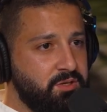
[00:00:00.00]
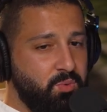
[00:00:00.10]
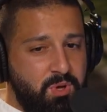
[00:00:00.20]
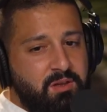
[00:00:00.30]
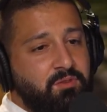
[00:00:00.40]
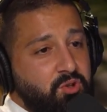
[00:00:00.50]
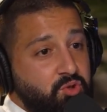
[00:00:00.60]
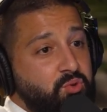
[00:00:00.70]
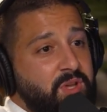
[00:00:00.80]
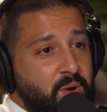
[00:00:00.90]
So whenever
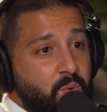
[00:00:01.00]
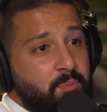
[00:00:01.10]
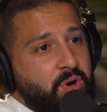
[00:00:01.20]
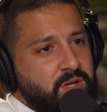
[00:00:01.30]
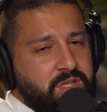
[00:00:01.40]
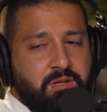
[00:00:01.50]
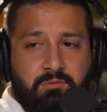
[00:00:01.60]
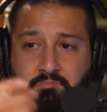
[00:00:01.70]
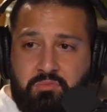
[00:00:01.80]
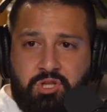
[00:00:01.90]
you do get one
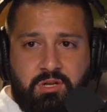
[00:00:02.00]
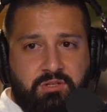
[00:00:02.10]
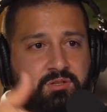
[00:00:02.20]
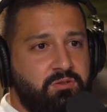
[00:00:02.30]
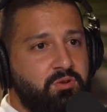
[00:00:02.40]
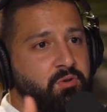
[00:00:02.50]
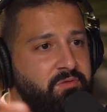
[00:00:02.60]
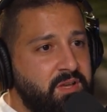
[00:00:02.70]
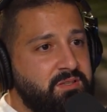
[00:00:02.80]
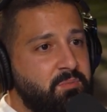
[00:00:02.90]
project, shit, just
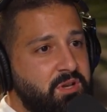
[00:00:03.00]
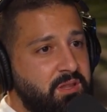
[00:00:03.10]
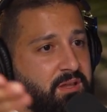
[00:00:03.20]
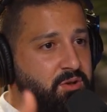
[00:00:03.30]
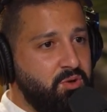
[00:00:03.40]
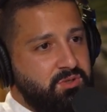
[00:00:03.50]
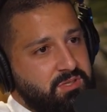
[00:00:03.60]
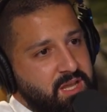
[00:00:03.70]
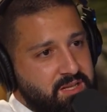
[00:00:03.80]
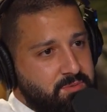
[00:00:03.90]
go find somebody that
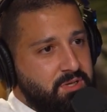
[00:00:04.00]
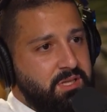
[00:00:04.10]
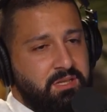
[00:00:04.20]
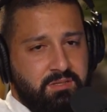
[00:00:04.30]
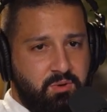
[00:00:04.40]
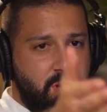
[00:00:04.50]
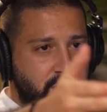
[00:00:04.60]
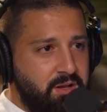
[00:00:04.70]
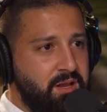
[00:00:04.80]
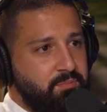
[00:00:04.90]
knows the expertise.
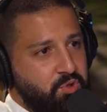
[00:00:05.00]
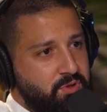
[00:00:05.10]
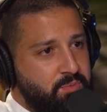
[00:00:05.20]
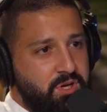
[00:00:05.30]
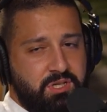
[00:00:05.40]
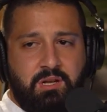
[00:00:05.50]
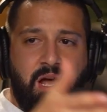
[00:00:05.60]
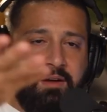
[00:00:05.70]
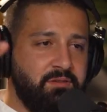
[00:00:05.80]
Great, let them do the project.